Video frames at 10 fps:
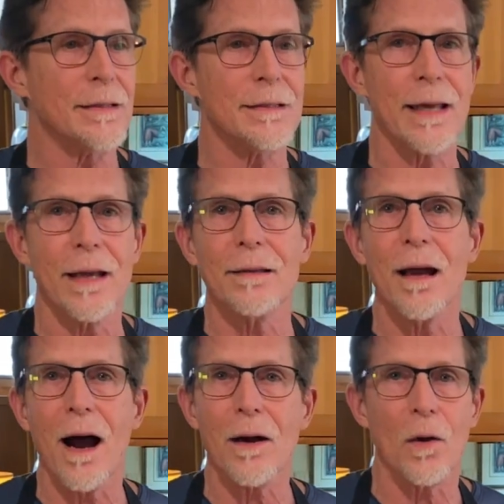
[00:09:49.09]
steak
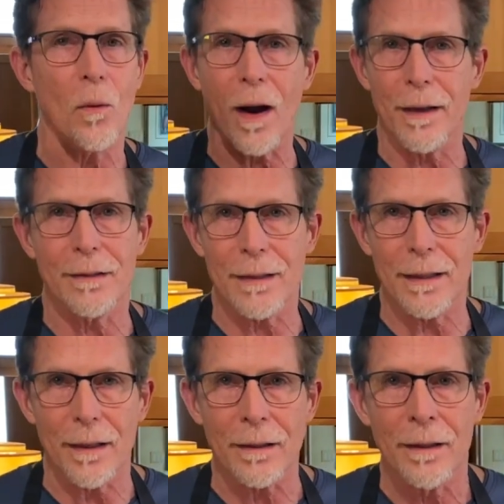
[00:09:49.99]
taco
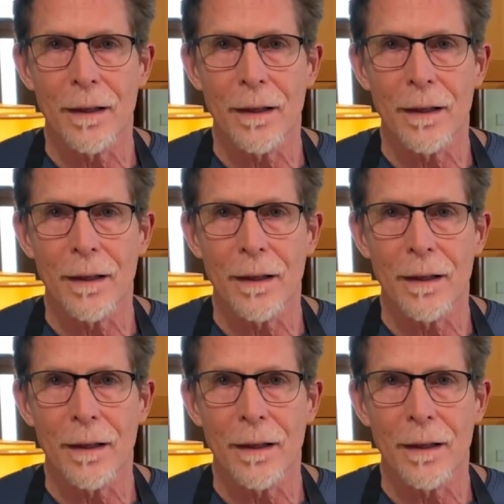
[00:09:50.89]
idea